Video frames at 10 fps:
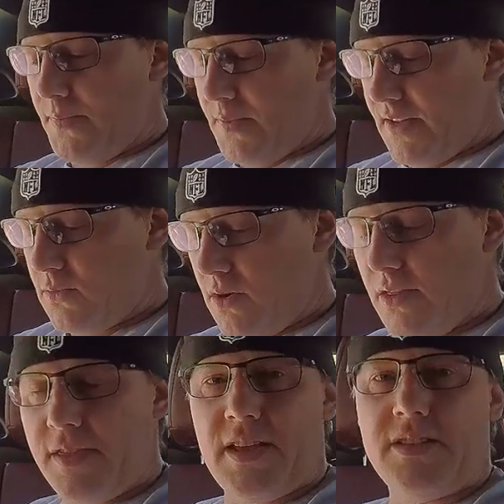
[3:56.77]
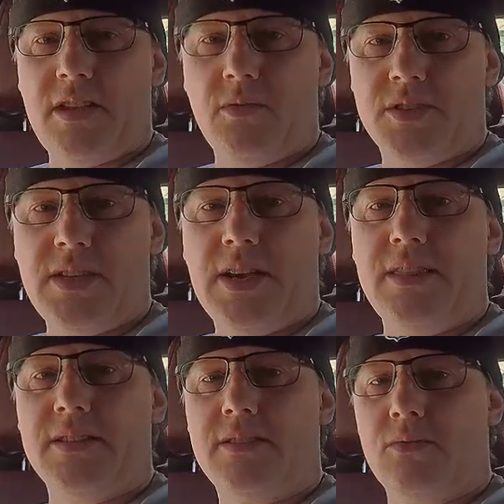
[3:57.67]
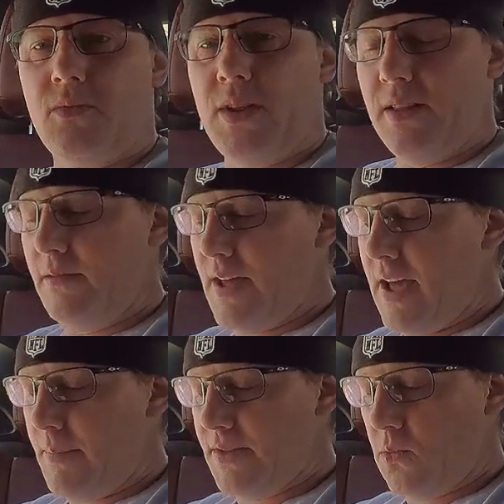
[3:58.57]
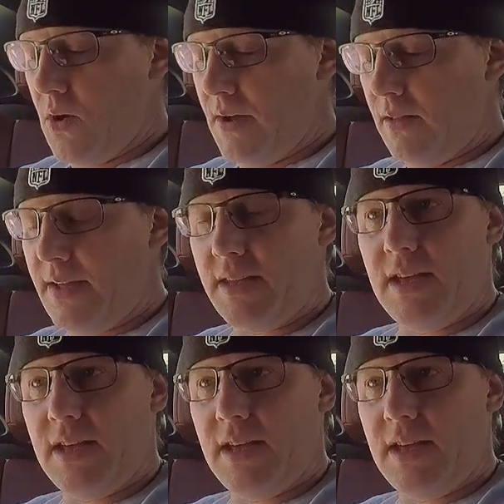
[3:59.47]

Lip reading: that's one of the things that you'll see on this Relive app as well. At the